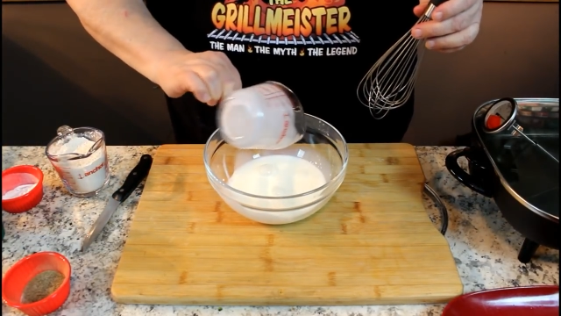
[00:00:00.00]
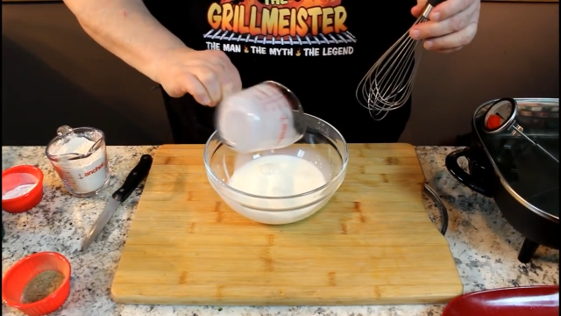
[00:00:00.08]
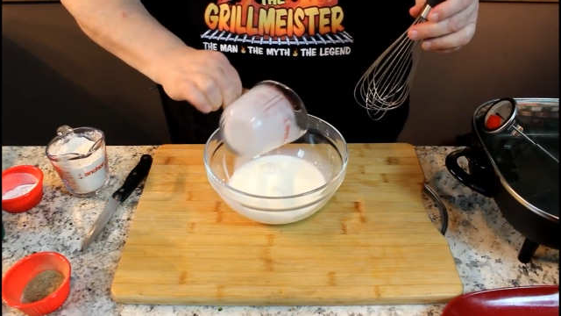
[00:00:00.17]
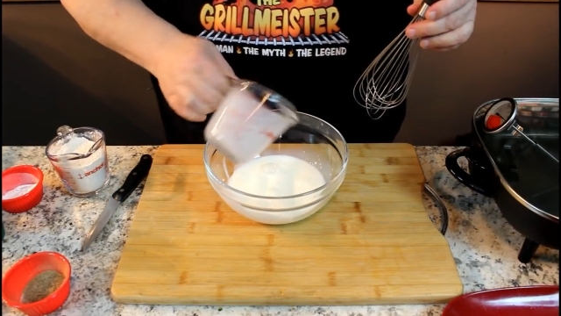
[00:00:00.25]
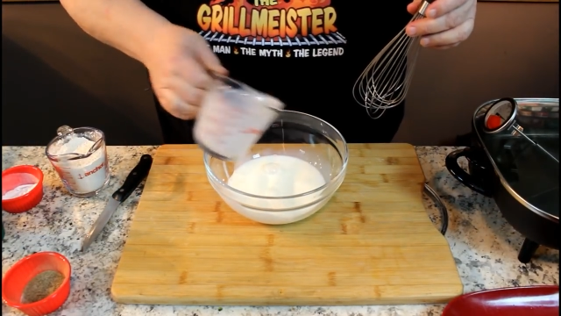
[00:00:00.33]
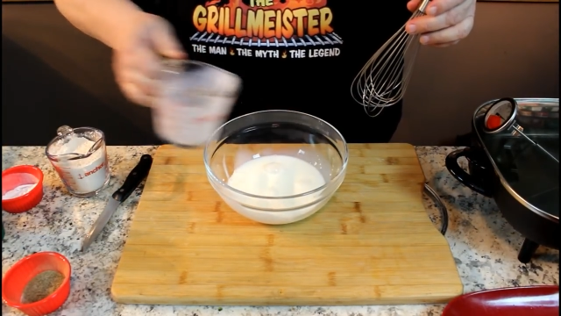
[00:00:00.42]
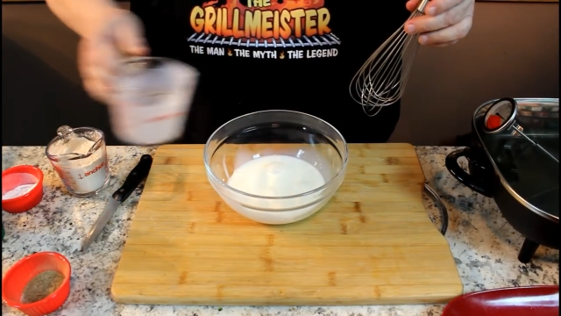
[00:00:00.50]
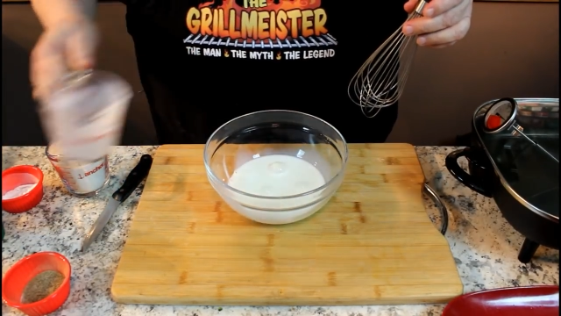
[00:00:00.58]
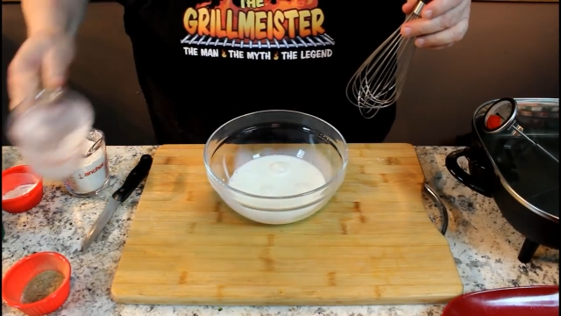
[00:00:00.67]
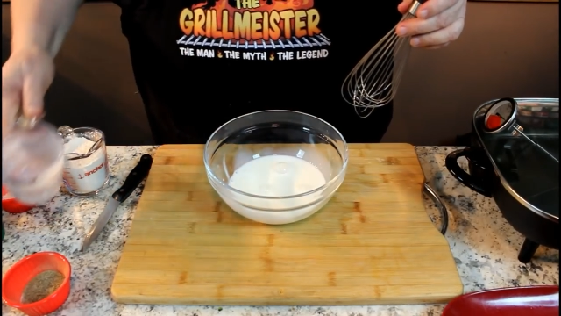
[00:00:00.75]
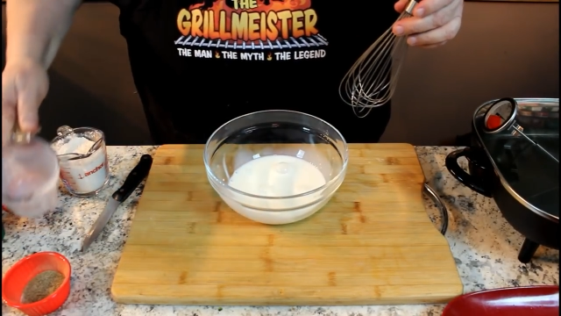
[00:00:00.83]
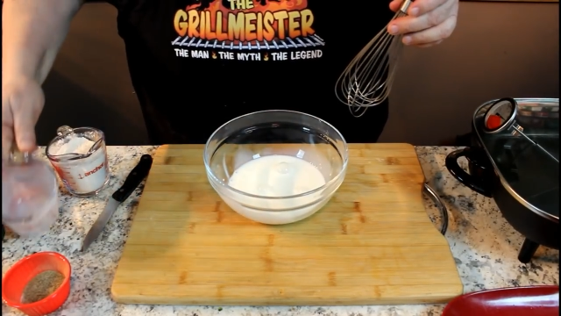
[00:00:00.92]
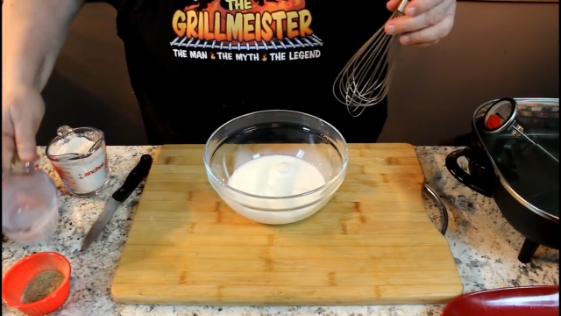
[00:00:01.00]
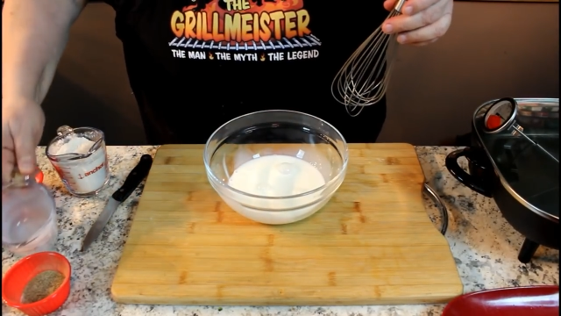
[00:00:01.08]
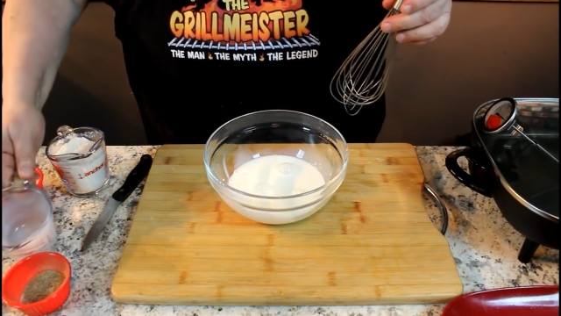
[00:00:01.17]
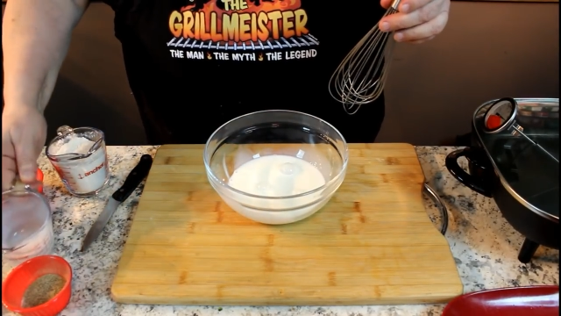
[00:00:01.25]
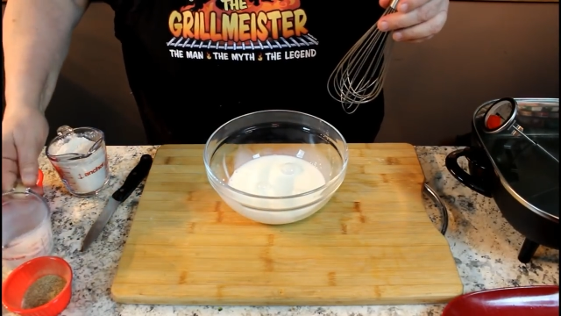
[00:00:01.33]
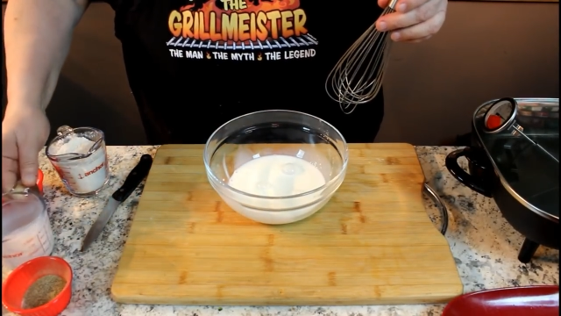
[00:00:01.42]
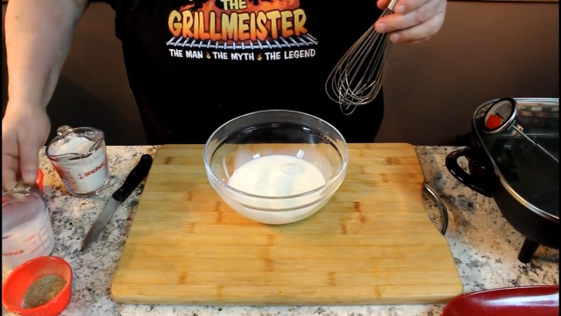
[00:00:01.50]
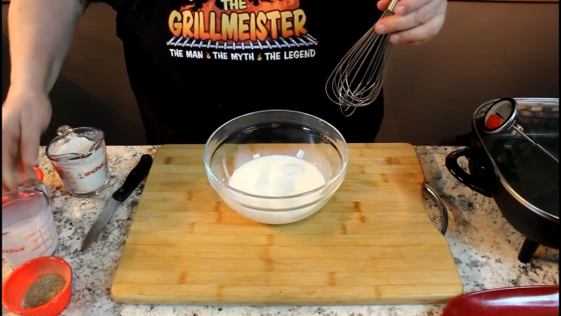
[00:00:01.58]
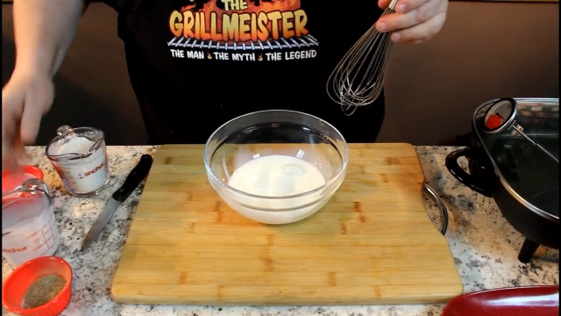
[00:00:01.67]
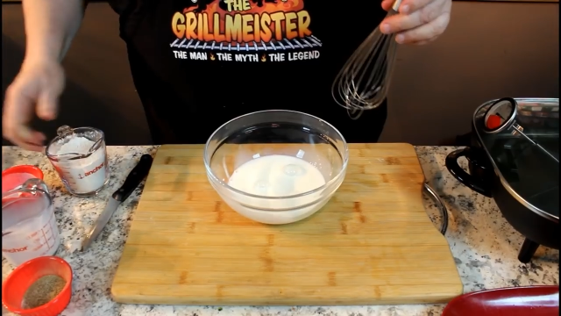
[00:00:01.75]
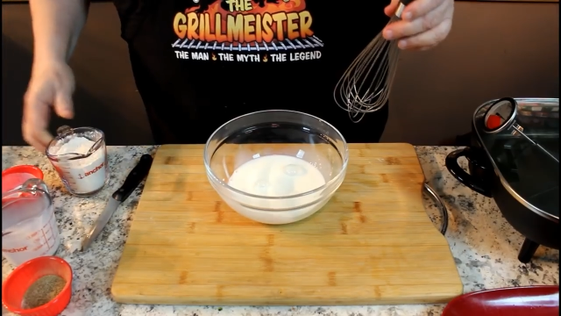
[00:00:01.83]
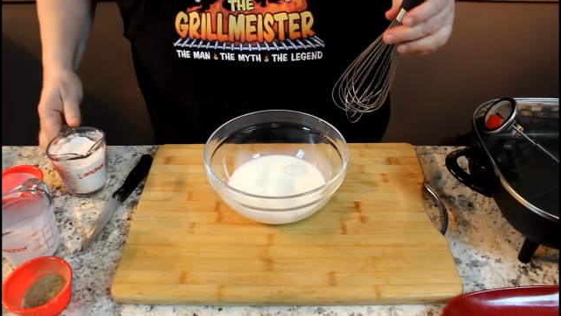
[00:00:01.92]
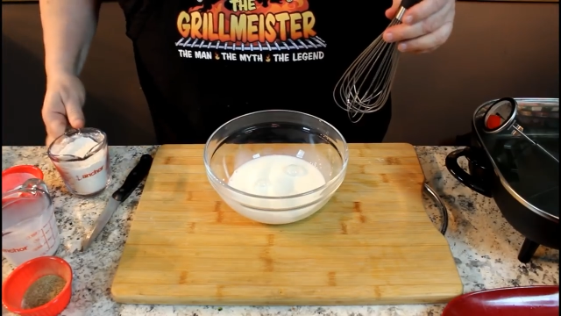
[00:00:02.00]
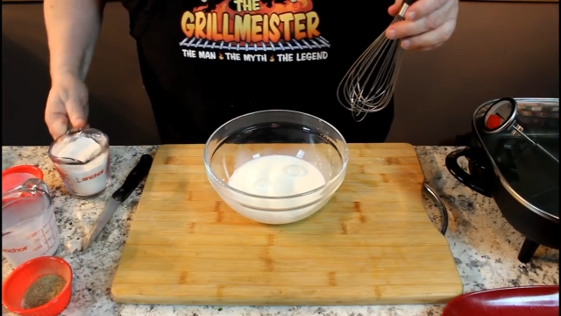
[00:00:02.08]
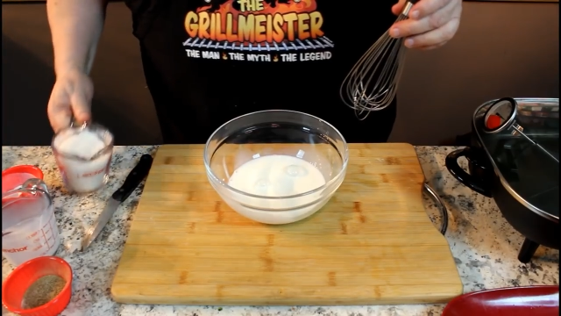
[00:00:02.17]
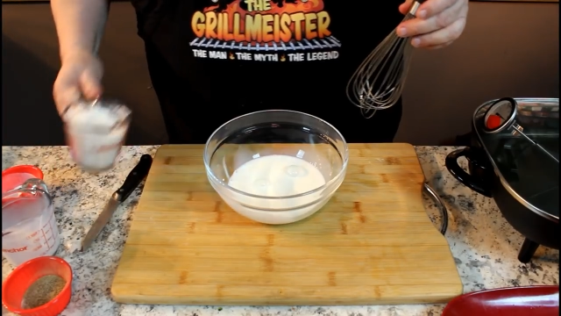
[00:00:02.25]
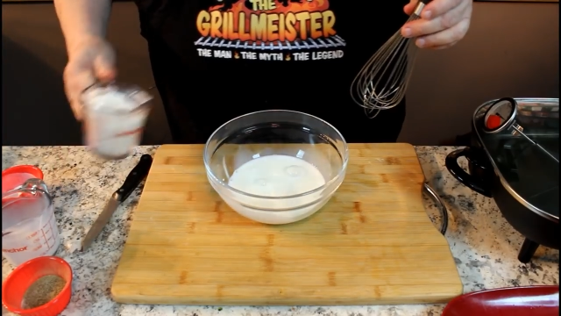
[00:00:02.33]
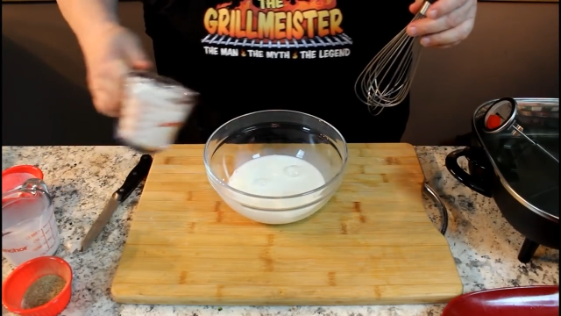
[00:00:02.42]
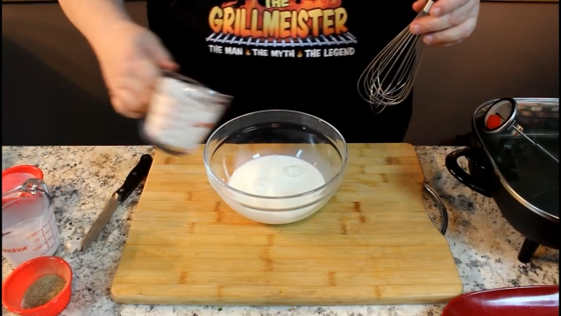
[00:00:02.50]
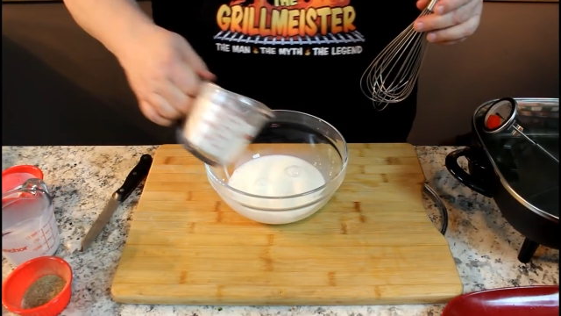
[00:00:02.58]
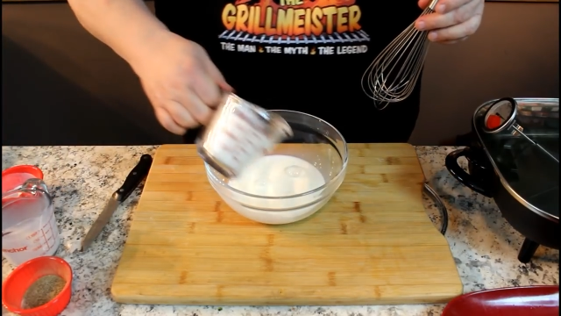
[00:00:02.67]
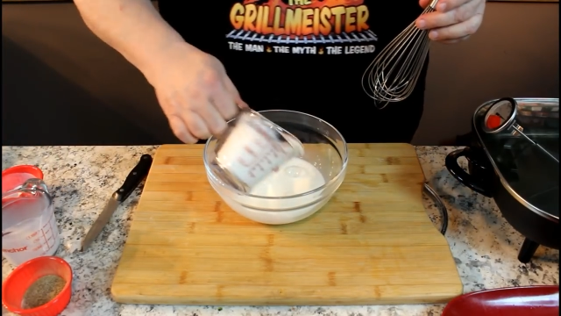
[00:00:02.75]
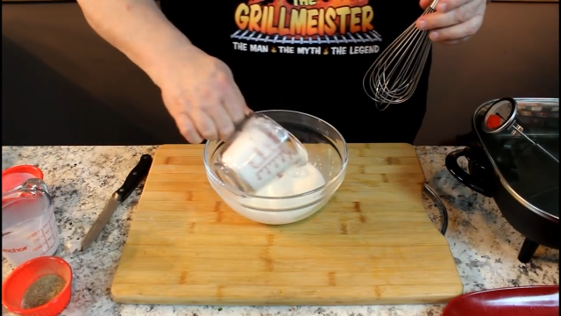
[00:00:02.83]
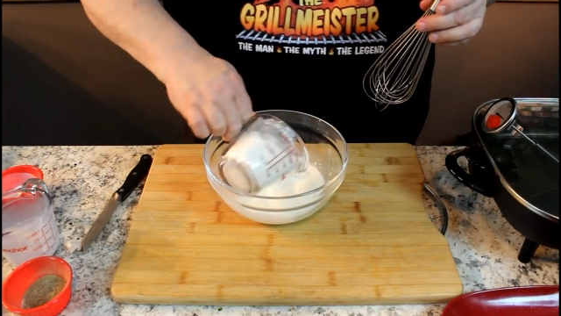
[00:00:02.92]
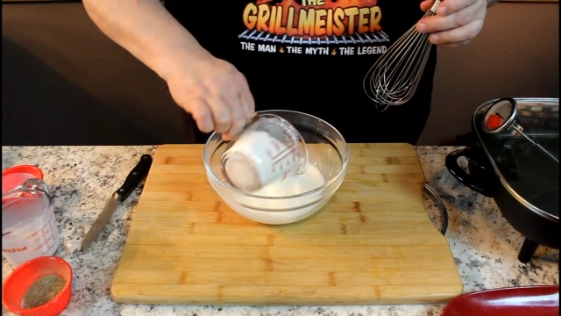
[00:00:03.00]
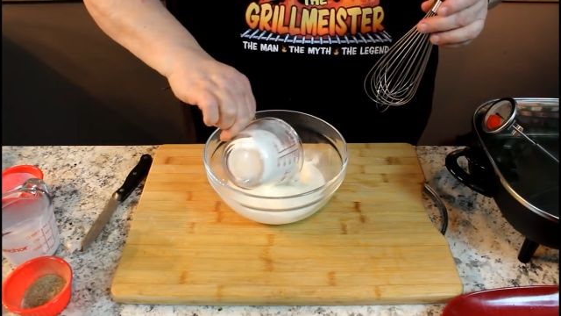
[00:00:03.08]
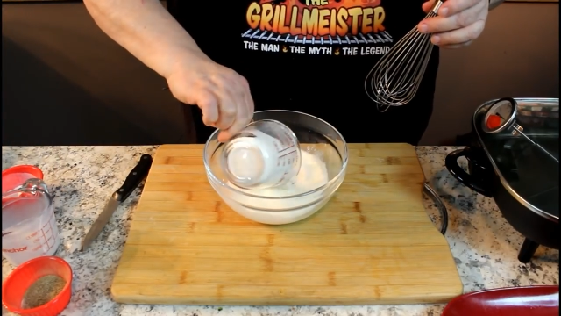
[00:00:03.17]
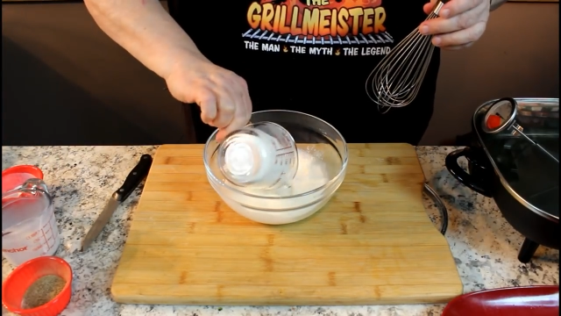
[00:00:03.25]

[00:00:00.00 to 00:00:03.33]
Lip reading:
[unreadable: no face in view]